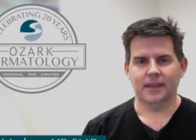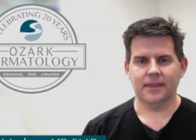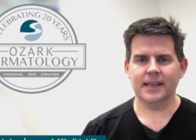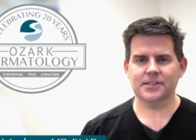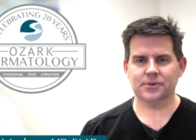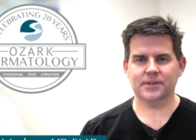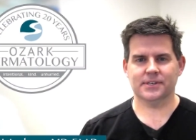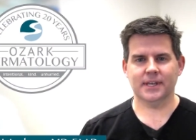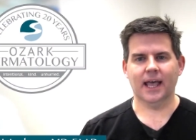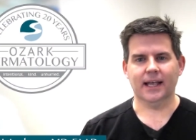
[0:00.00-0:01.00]
The answer
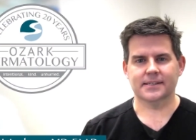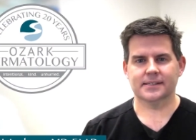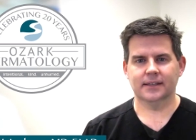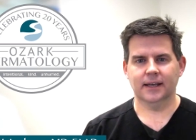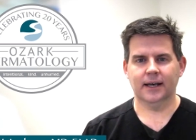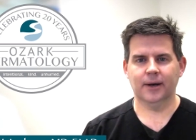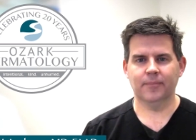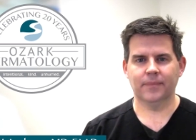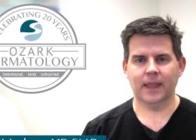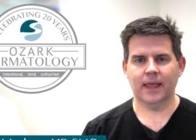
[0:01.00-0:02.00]
is yes.
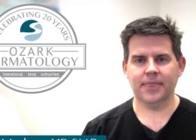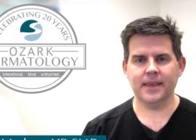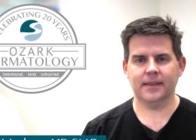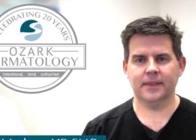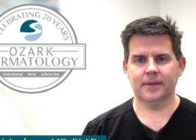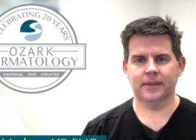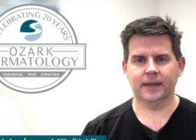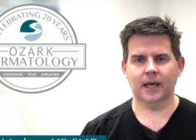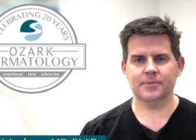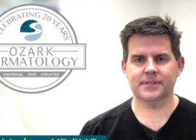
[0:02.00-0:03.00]
I think that
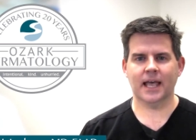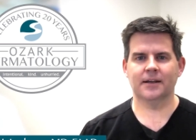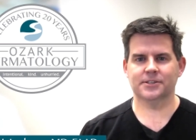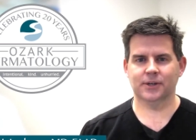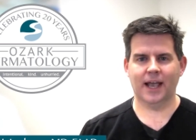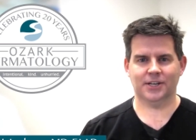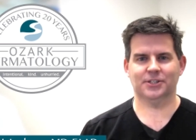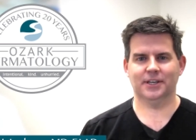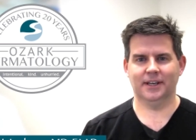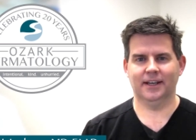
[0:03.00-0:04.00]
it comes down to
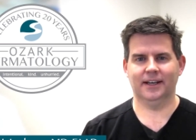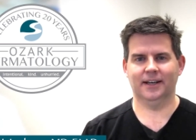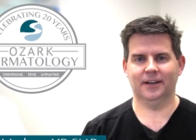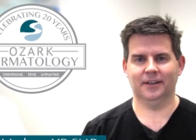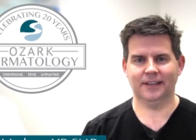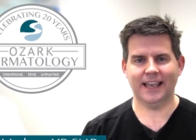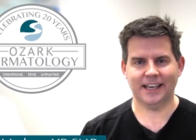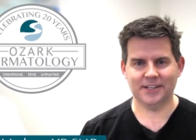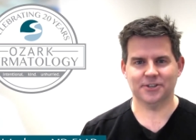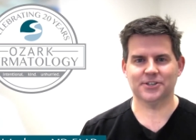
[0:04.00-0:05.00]
actually
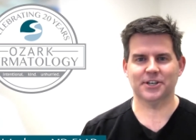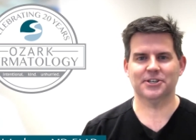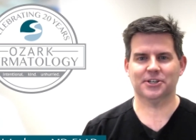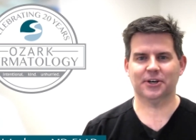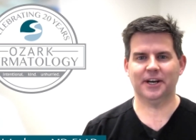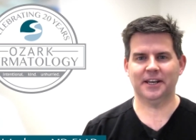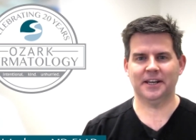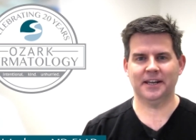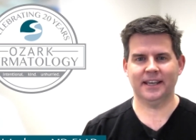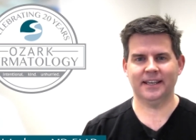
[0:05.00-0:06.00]
liking your
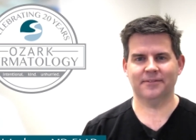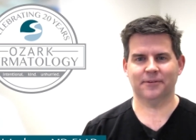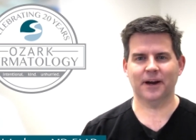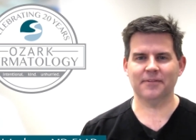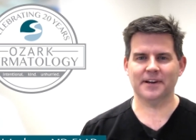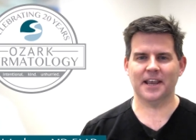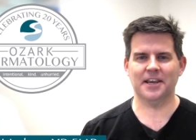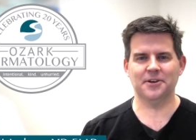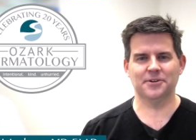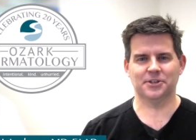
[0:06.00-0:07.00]
sunscreen, and for everyday
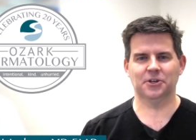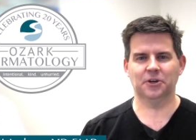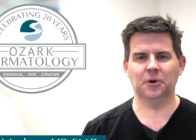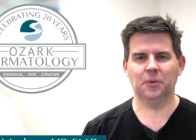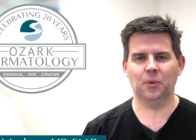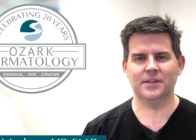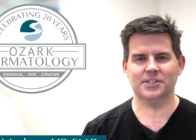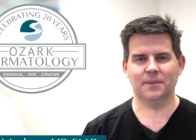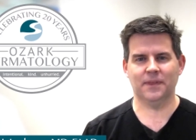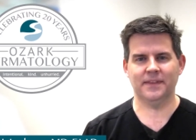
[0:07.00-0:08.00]
use, you want
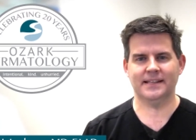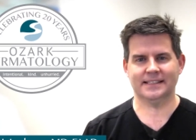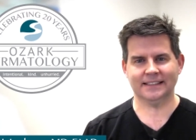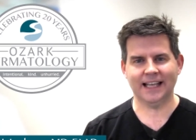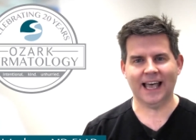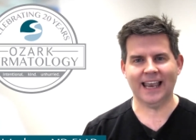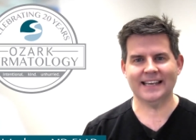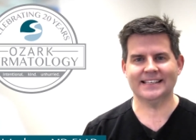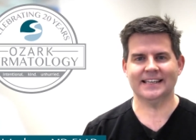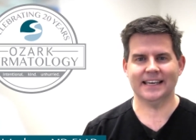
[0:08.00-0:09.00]
something that's
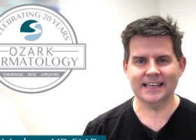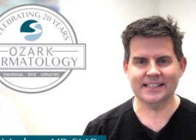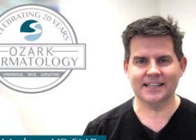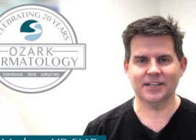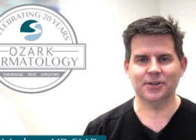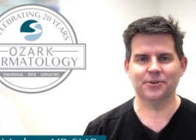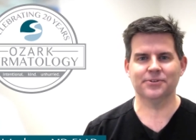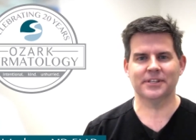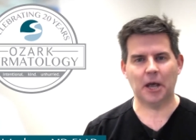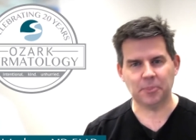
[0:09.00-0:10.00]
light and easy to
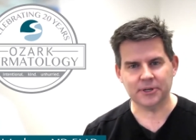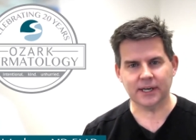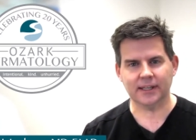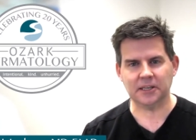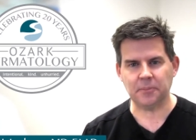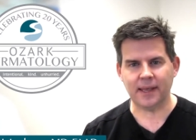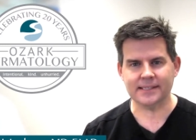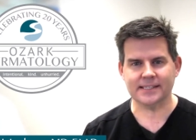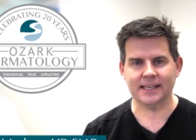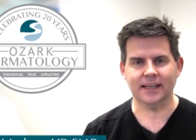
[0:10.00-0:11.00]
use, not particularly
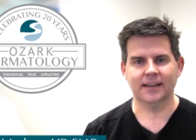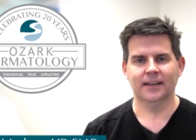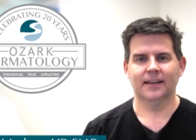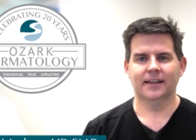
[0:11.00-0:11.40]
messy,